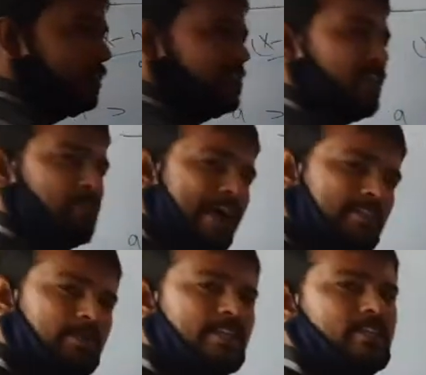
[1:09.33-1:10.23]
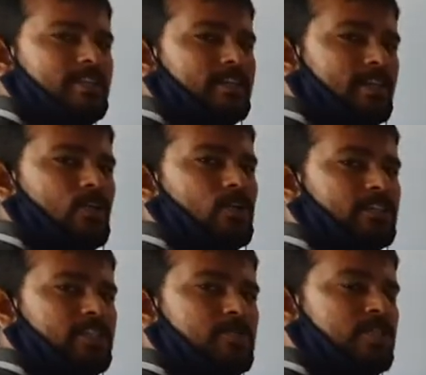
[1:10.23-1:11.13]
these are mathematical related
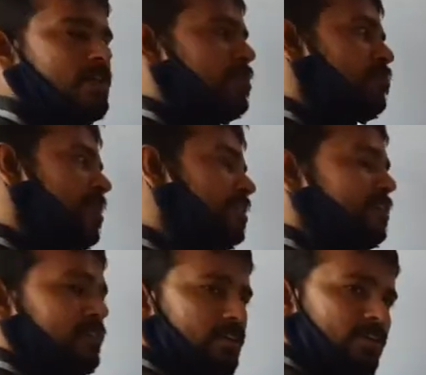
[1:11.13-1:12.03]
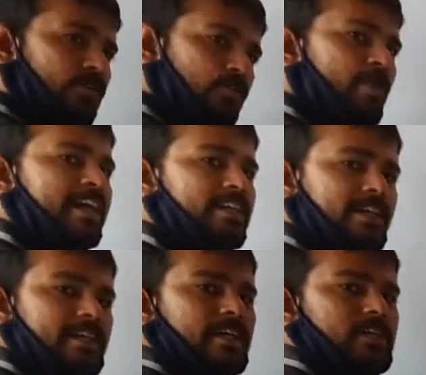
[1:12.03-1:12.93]
concepts, but you might
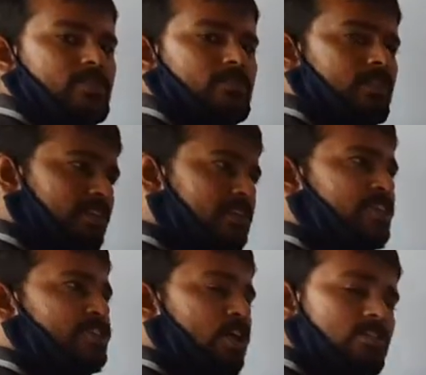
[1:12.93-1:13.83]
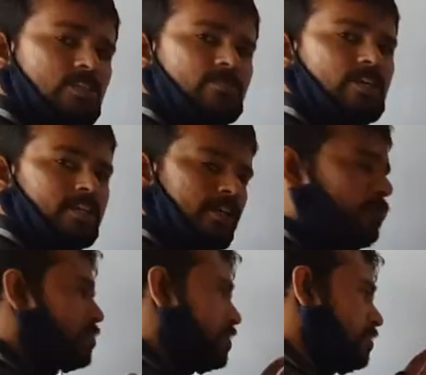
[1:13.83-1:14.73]
get a, there is a chance of getting a
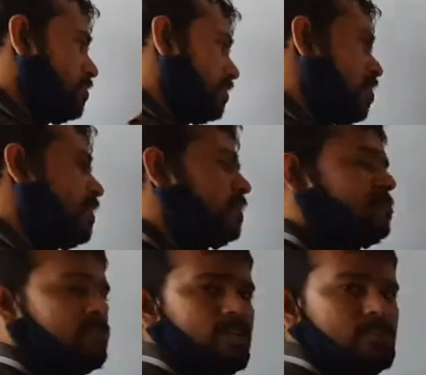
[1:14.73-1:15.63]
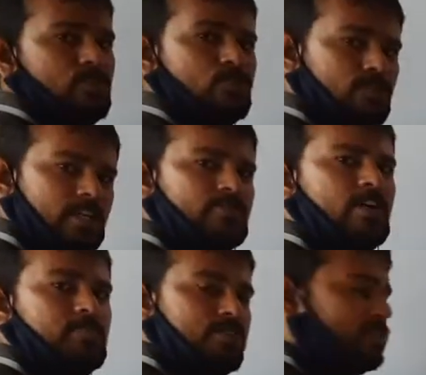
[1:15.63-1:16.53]
question regarding this also. So that's why
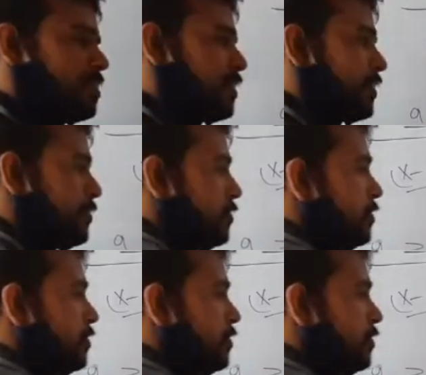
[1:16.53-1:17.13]
I'm just telling you.